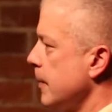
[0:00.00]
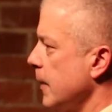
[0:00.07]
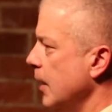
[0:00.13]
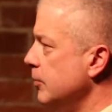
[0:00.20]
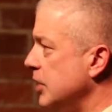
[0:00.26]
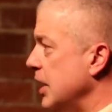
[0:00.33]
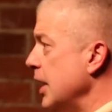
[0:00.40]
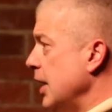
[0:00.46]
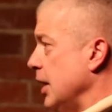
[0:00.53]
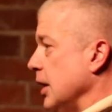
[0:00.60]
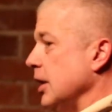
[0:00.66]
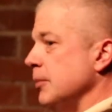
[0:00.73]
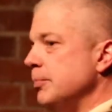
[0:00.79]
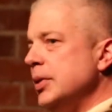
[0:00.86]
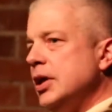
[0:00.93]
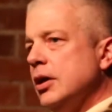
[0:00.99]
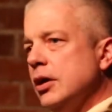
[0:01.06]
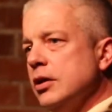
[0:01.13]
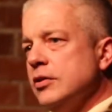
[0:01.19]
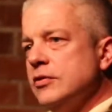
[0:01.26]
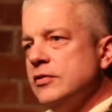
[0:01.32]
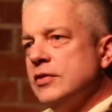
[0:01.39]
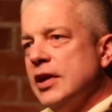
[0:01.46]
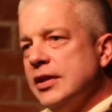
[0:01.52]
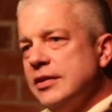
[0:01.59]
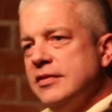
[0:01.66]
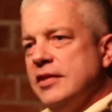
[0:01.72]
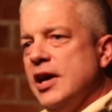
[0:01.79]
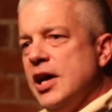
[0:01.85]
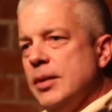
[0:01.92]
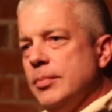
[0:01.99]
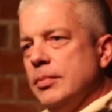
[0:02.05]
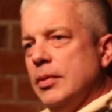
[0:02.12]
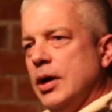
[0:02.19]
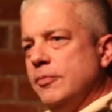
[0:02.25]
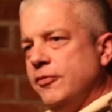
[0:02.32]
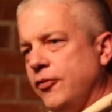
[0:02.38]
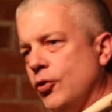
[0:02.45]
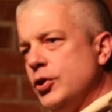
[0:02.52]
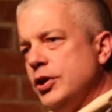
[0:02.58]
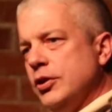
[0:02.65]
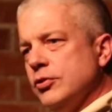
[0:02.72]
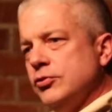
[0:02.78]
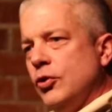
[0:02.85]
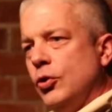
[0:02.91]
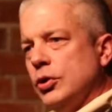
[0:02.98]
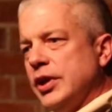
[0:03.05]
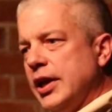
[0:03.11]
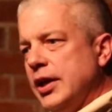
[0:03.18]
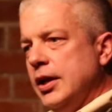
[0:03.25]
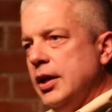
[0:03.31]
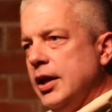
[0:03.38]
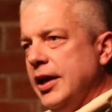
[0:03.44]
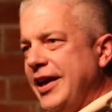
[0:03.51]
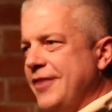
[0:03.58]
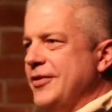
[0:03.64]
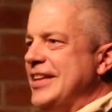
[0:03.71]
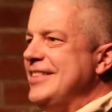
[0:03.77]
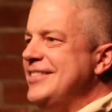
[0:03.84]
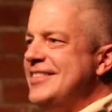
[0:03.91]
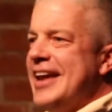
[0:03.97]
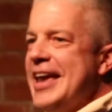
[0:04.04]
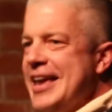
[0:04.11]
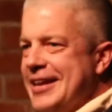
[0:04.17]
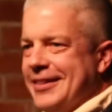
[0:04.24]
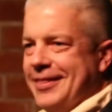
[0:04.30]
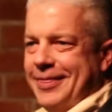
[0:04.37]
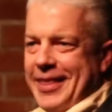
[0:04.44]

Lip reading: I'm giddy because at the time I'm 40 years old and I have a date